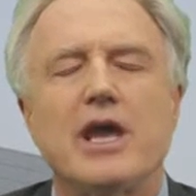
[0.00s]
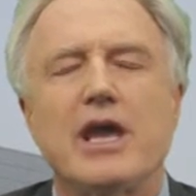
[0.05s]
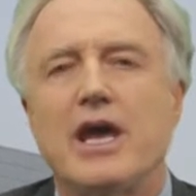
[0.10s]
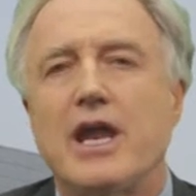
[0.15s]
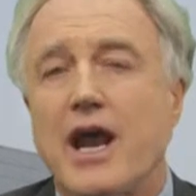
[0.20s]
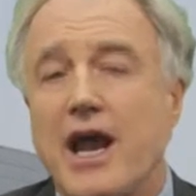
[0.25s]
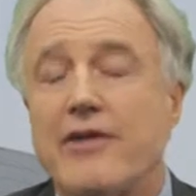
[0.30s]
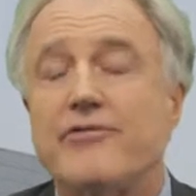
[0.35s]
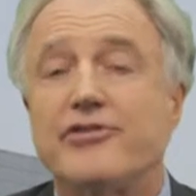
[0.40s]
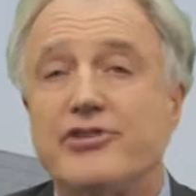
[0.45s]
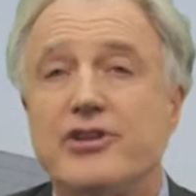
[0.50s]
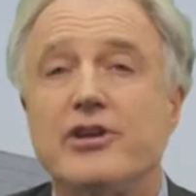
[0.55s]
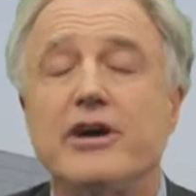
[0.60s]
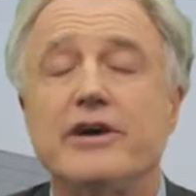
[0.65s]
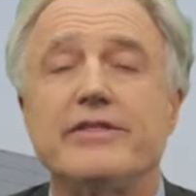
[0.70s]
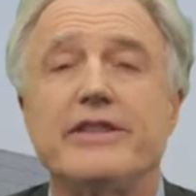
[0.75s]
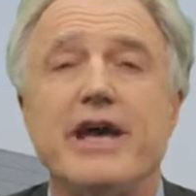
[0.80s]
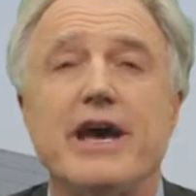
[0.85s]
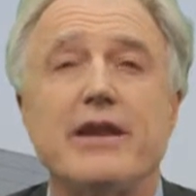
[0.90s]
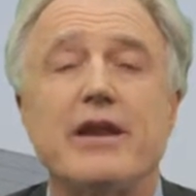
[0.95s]
and I've
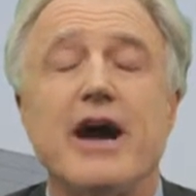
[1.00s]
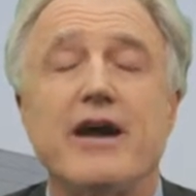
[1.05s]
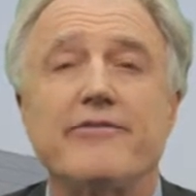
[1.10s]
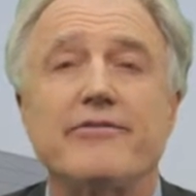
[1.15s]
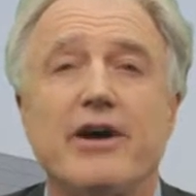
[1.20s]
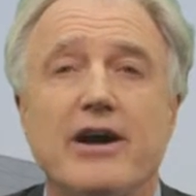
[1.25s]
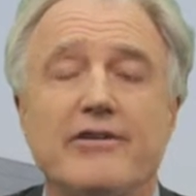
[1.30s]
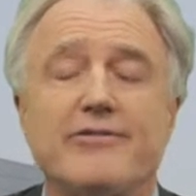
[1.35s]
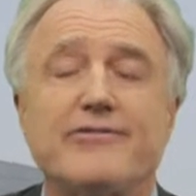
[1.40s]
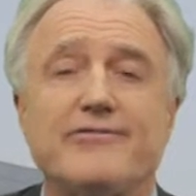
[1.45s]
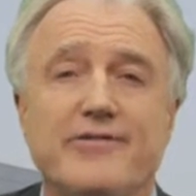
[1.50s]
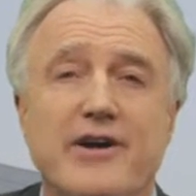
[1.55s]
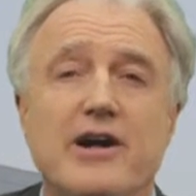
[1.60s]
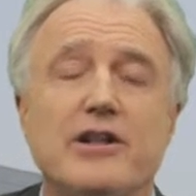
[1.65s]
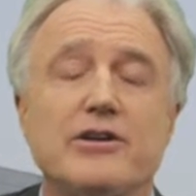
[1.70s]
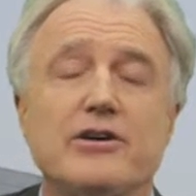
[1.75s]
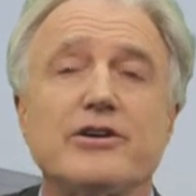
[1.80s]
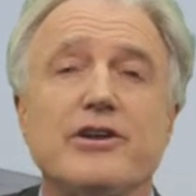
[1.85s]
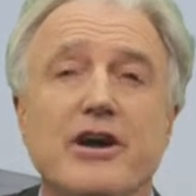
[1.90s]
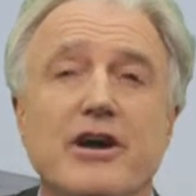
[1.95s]
done that. I've
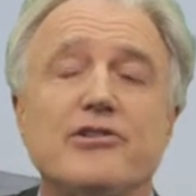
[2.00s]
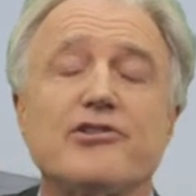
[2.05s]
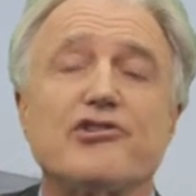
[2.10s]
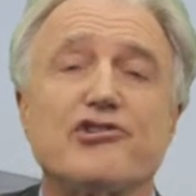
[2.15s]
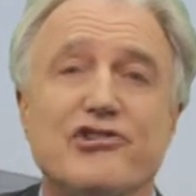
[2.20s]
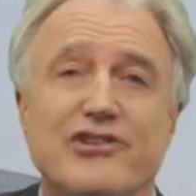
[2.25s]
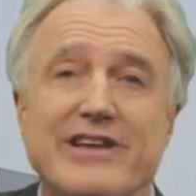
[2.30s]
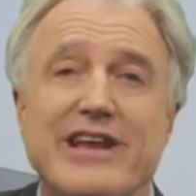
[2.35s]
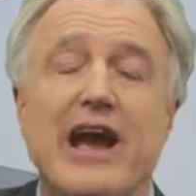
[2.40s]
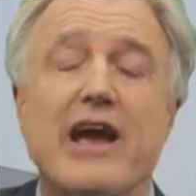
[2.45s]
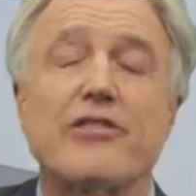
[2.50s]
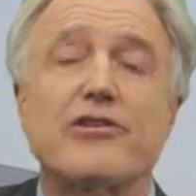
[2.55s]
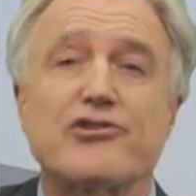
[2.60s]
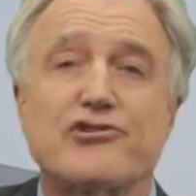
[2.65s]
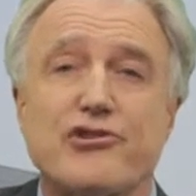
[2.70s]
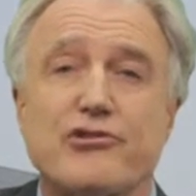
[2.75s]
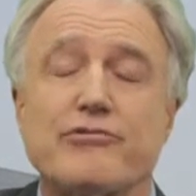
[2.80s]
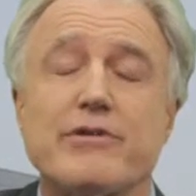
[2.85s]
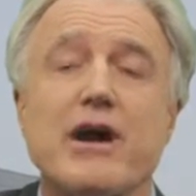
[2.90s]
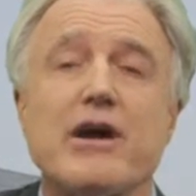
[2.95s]
followed hunters and
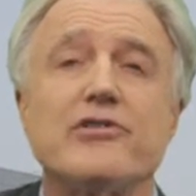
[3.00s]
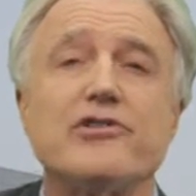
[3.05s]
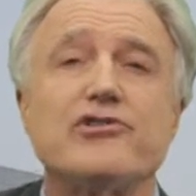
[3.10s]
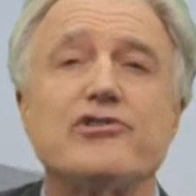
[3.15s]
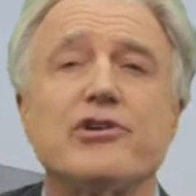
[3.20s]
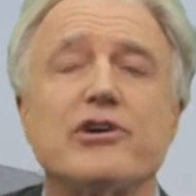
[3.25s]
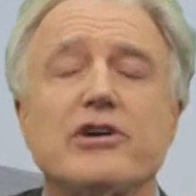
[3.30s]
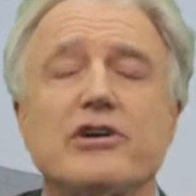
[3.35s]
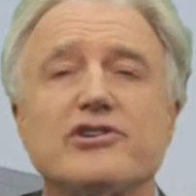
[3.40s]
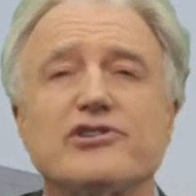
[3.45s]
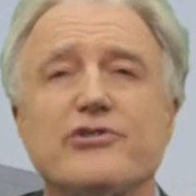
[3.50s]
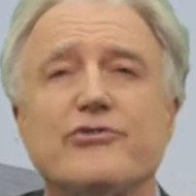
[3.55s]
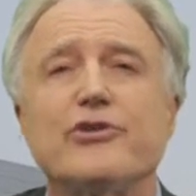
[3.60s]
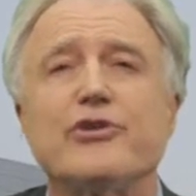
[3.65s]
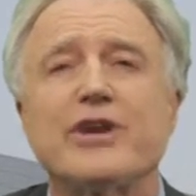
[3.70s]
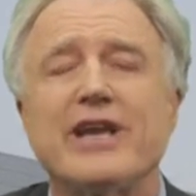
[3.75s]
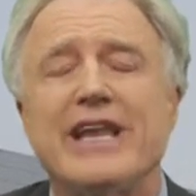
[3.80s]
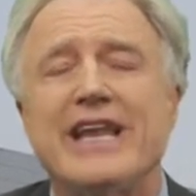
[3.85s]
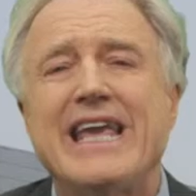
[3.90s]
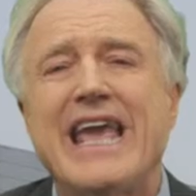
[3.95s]
gatherers around the jungles of
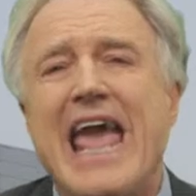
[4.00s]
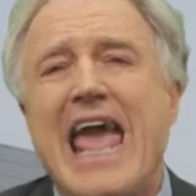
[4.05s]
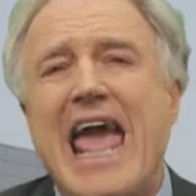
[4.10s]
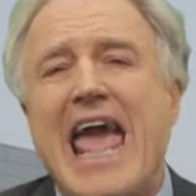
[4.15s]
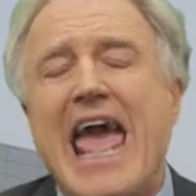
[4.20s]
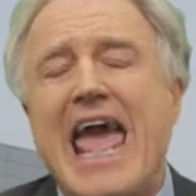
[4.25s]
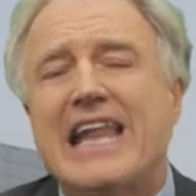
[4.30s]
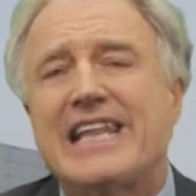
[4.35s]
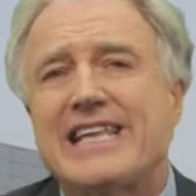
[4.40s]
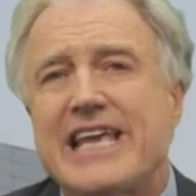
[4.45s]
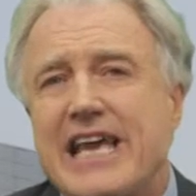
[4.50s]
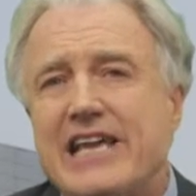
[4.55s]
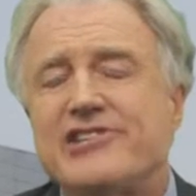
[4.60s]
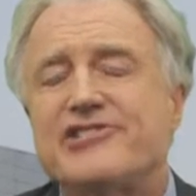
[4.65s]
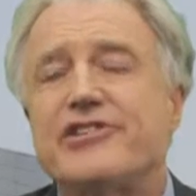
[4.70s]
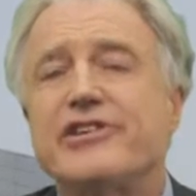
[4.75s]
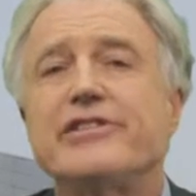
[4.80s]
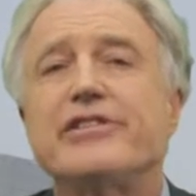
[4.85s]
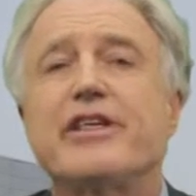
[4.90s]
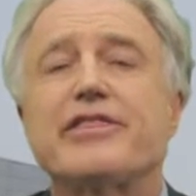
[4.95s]
New Guinea,
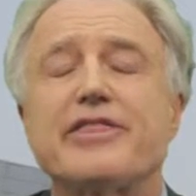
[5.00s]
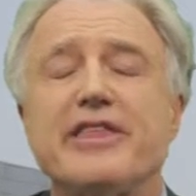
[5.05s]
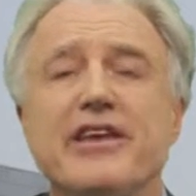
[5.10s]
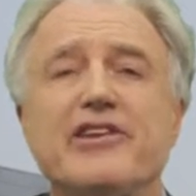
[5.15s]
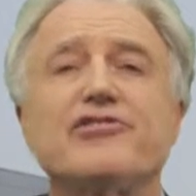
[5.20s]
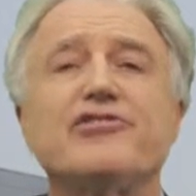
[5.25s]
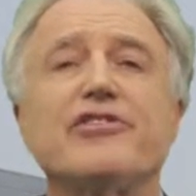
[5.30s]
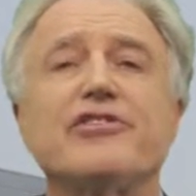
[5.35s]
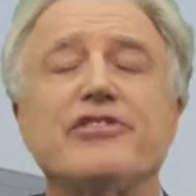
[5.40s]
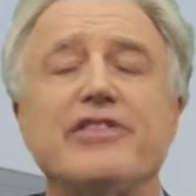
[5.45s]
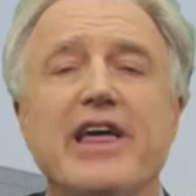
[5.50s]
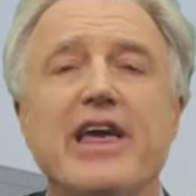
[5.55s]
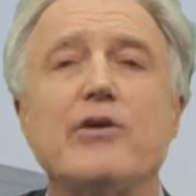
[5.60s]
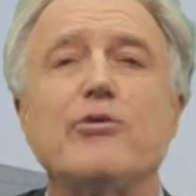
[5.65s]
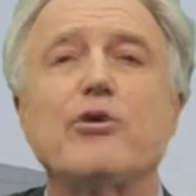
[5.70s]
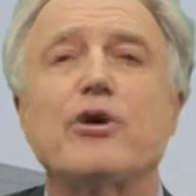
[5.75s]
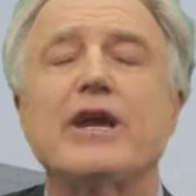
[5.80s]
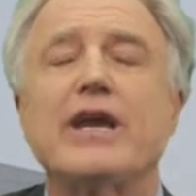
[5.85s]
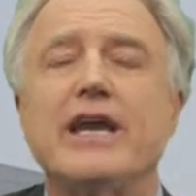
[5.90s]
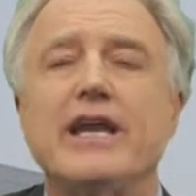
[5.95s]
tasting the things that
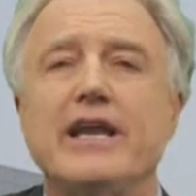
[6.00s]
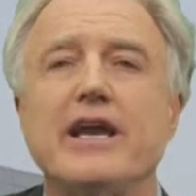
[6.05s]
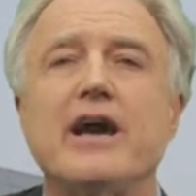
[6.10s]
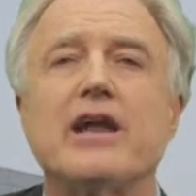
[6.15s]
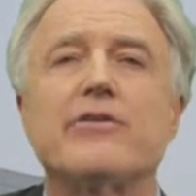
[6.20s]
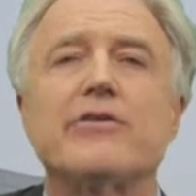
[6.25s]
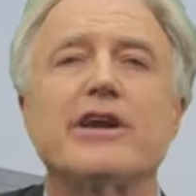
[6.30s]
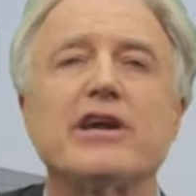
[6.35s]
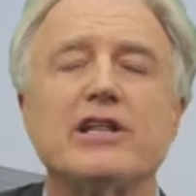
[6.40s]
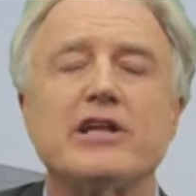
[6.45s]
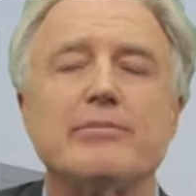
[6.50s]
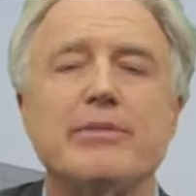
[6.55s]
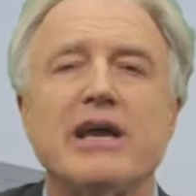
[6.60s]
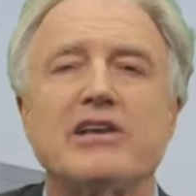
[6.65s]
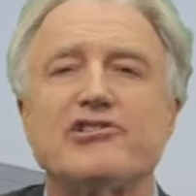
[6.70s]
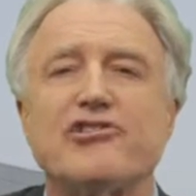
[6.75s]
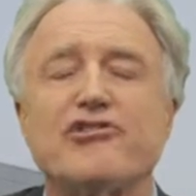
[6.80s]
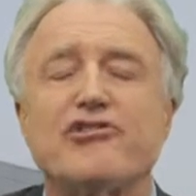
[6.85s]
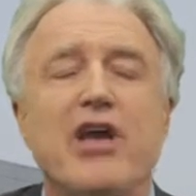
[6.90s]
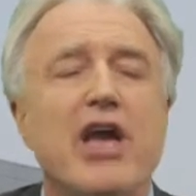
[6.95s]
they were eating on a regular
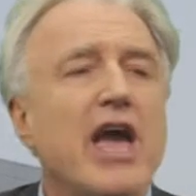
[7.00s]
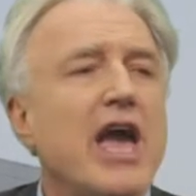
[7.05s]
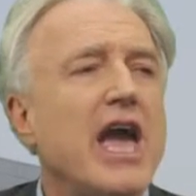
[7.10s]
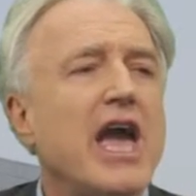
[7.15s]
basis.